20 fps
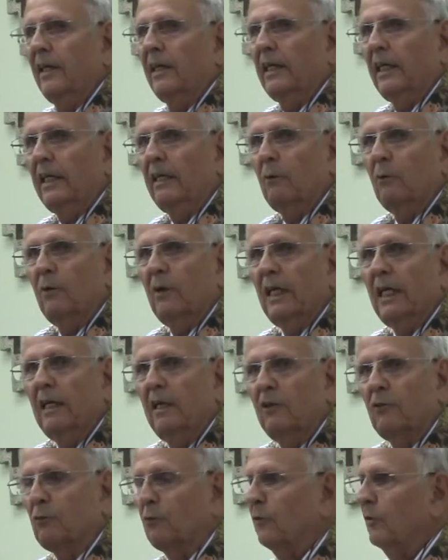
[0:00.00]
Anyone
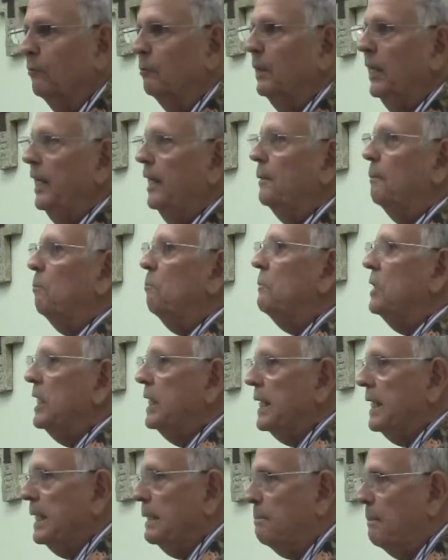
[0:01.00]
else would have made
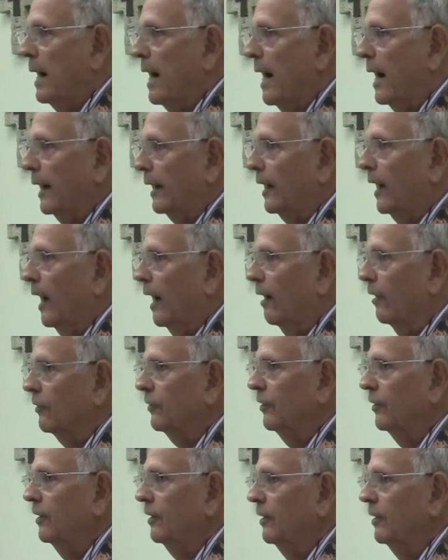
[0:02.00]
me back out,